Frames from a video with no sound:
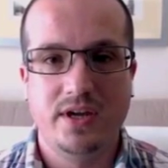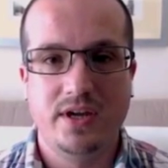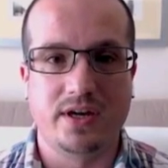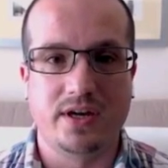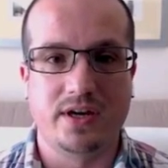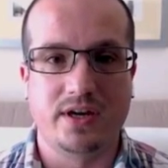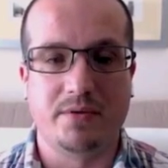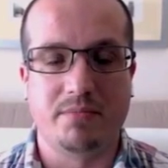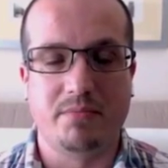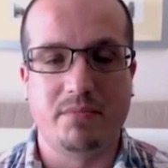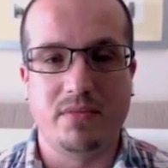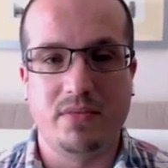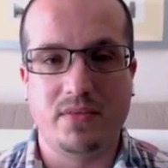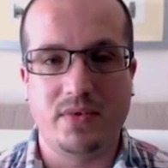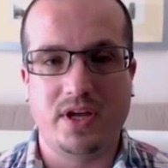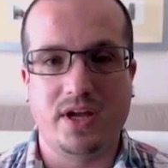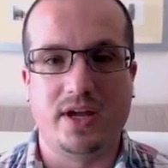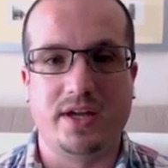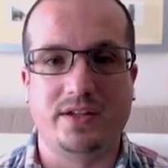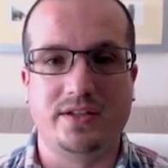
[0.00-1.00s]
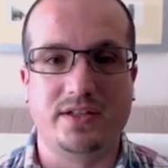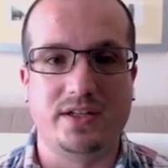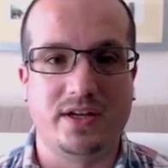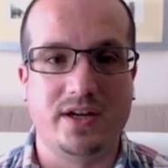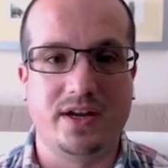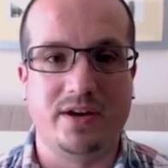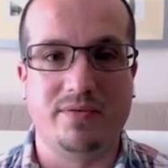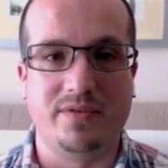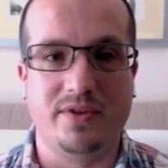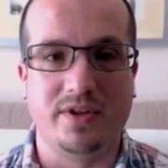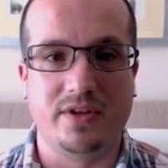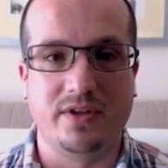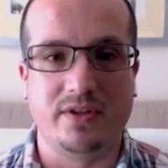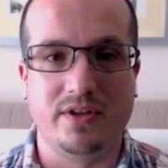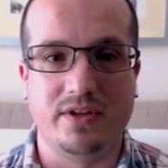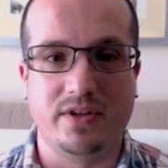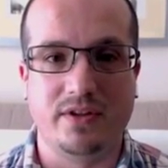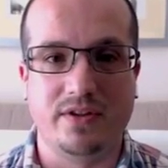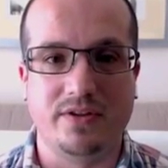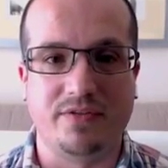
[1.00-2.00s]
and
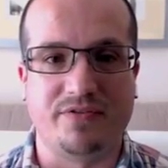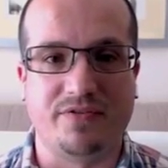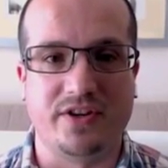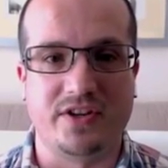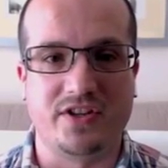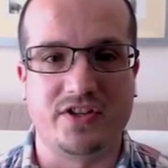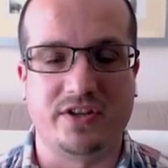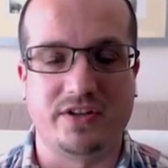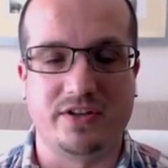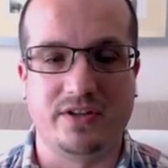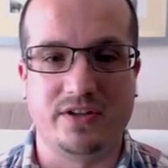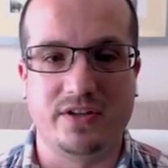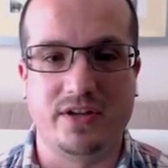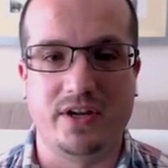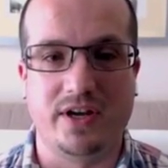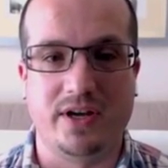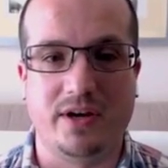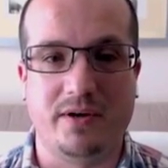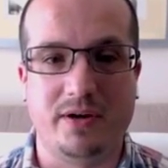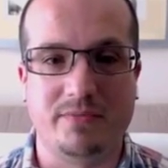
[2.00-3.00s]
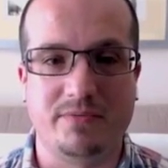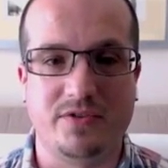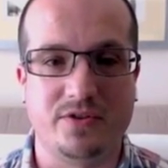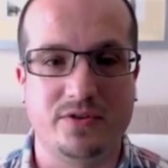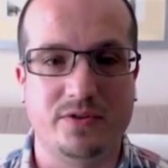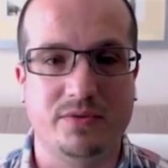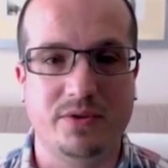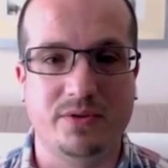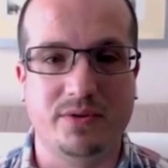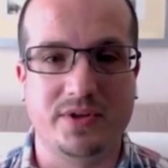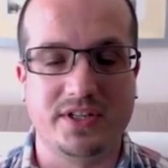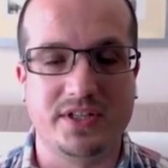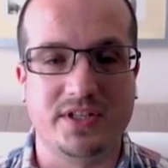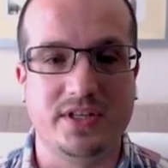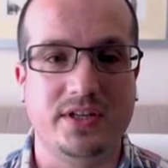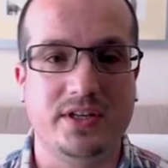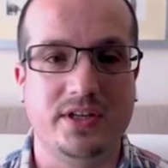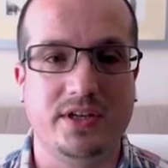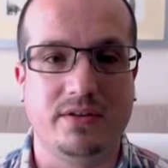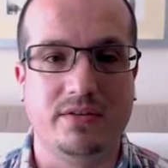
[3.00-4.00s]
the friction, I'm sure, will
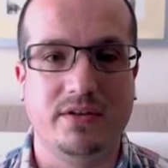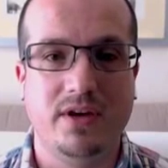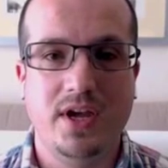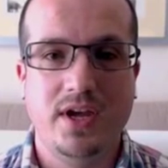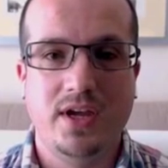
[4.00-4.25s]
continue.